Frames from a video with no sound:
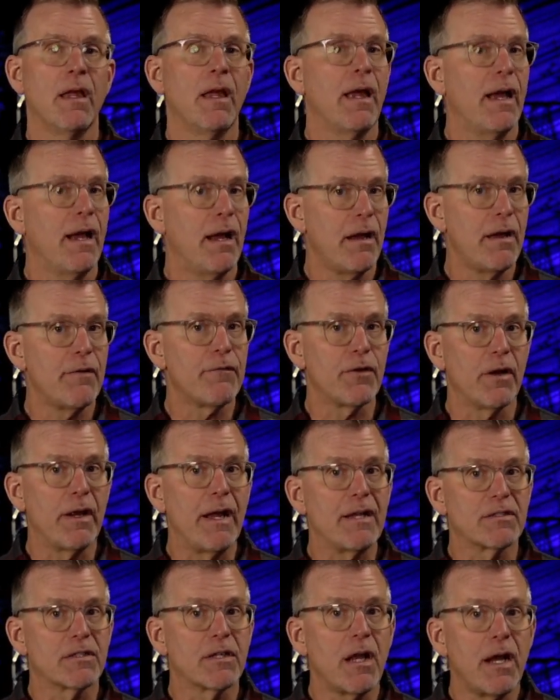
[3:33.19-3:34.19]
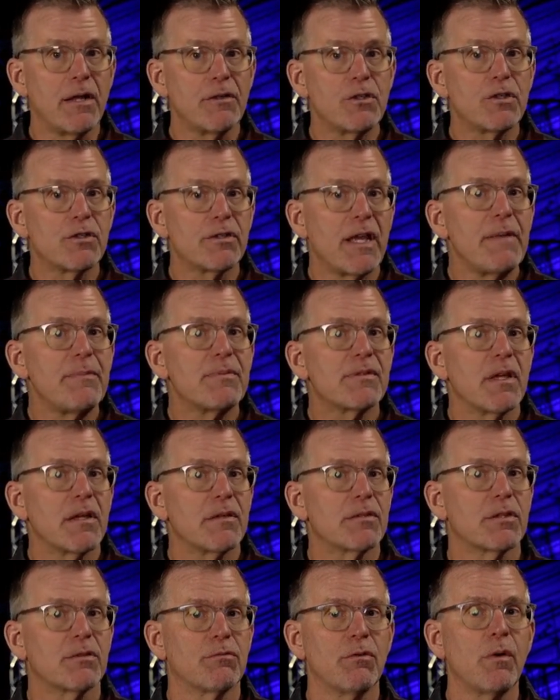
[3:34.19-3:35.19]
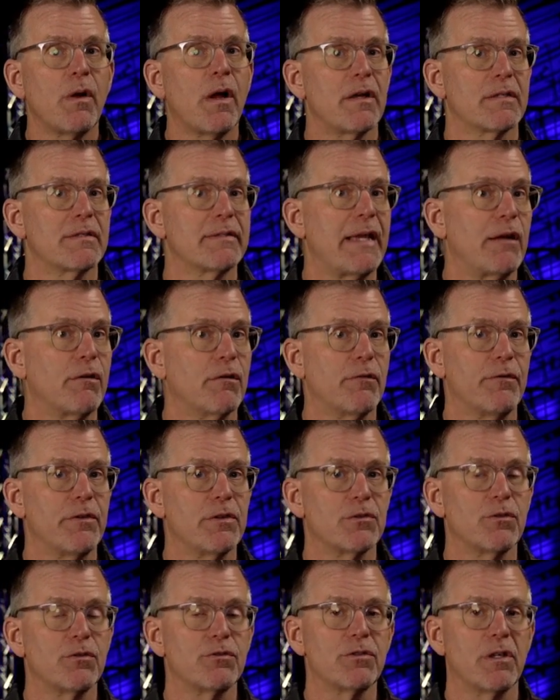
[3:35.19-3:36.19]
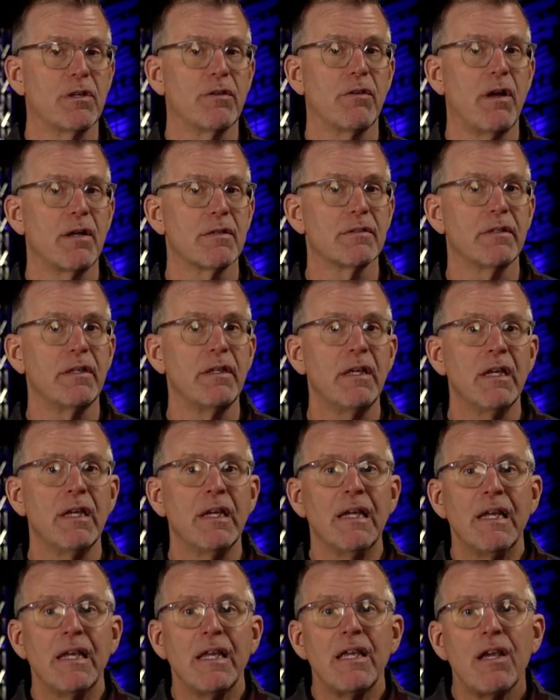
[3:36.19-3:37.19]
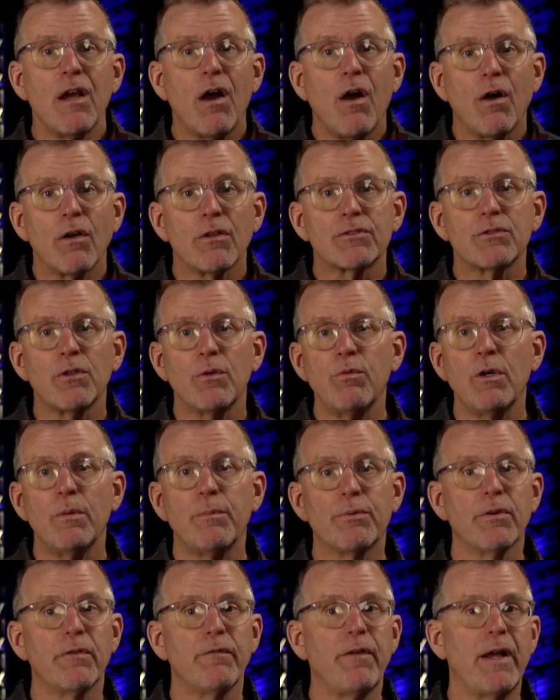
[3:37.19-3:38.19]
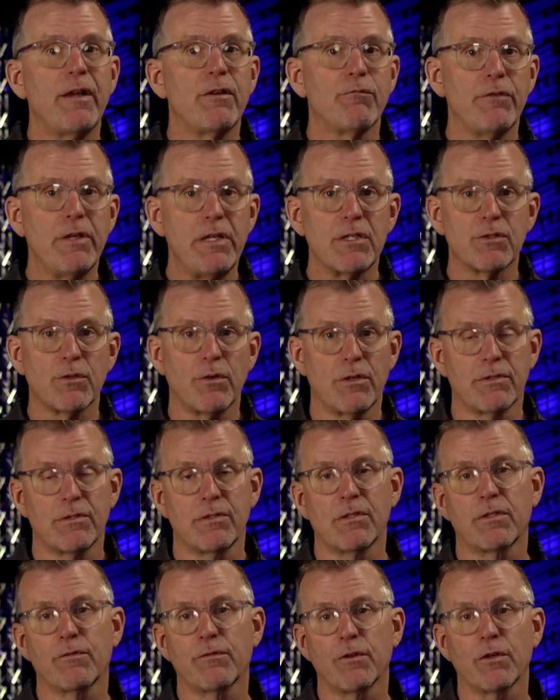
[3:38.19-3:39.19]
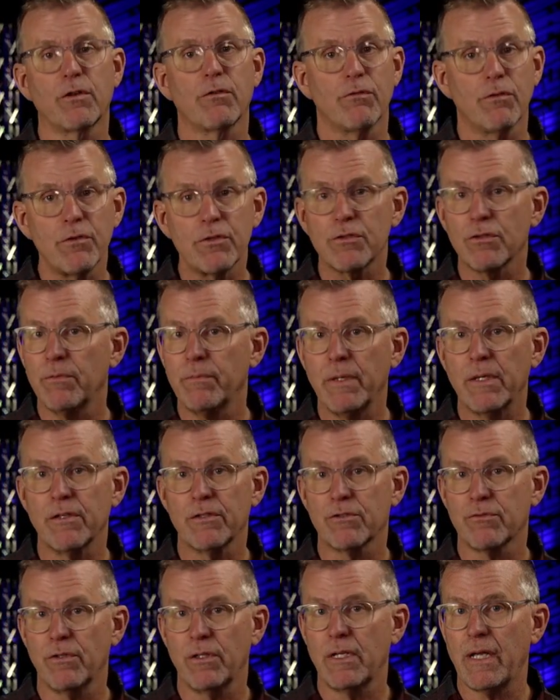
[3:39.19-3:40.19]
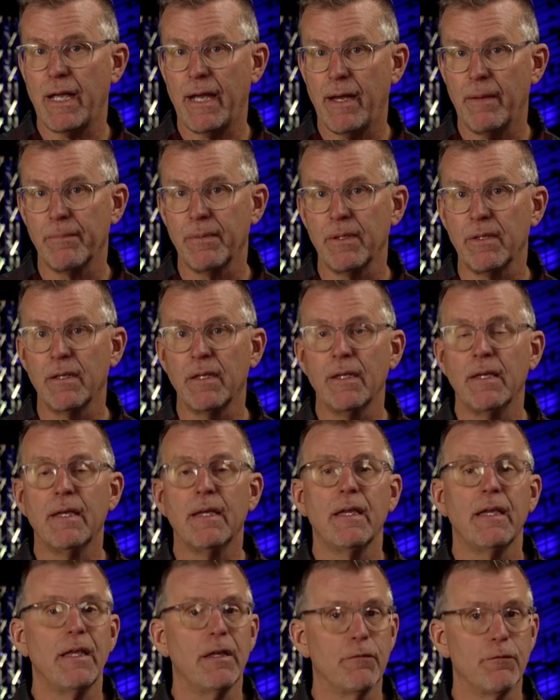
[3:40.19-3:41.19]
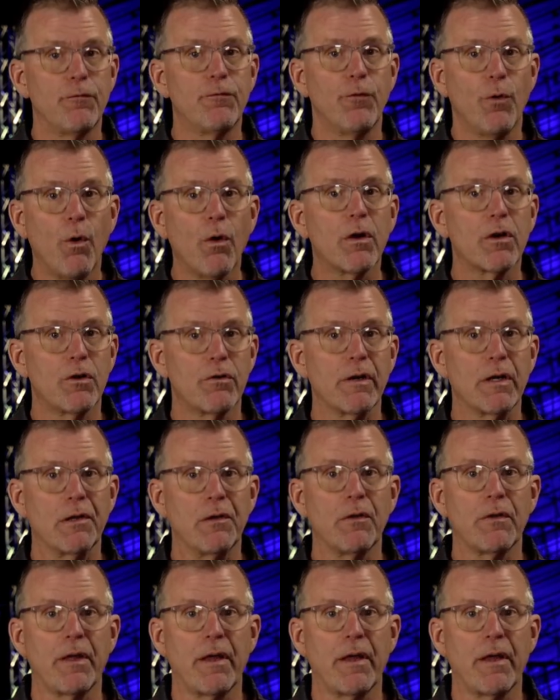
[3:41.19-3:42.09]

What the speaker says: However, as God shapes us through our sacrificial generosity, He also will provide resources for crucial ministry to happen in 4 critical